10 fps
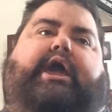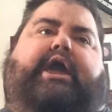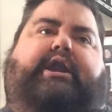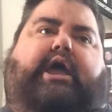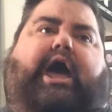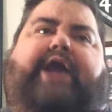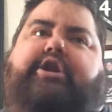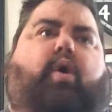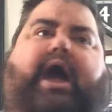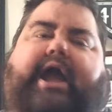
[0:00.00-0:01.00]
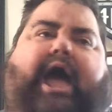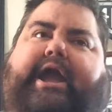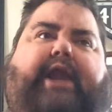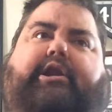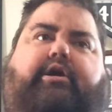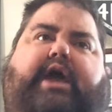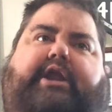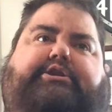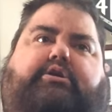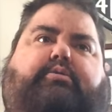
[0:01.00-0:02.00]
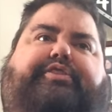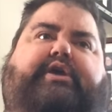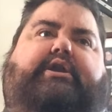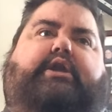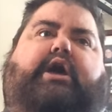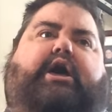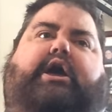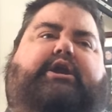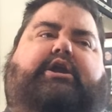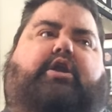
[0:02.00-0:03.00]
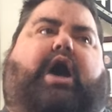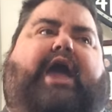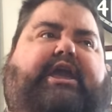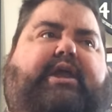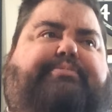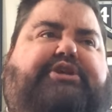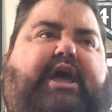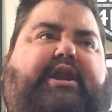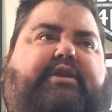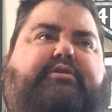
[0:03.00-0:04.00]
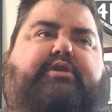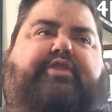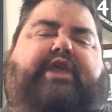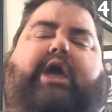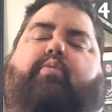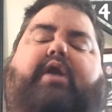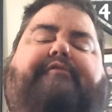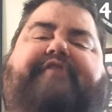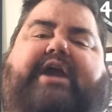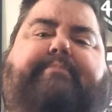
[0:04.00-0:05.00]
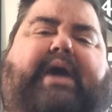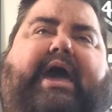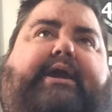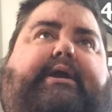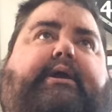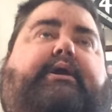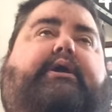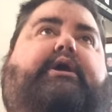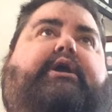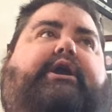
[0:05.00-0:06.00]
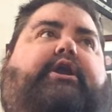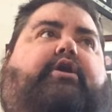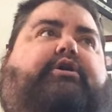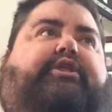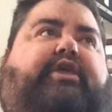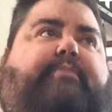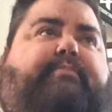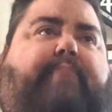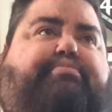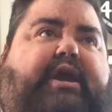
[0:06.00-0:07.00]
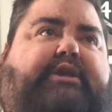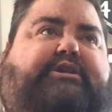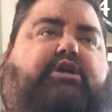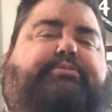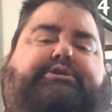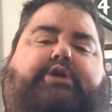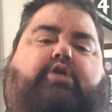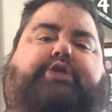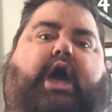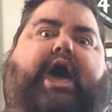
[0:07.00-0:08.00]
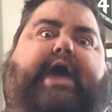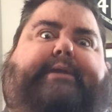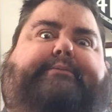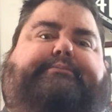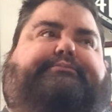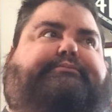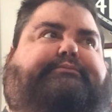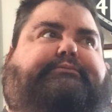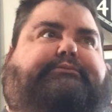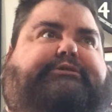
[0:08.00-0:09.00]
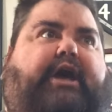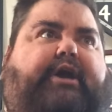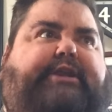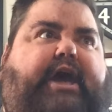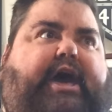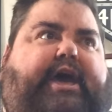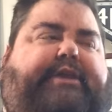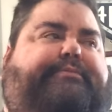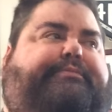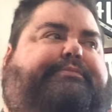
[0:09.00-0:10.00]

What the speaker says: And I know I got to learn how to deal with it. You know, I get upset and then I want to fight back, you know, and then my brain tells me, don't do it. Don't do it.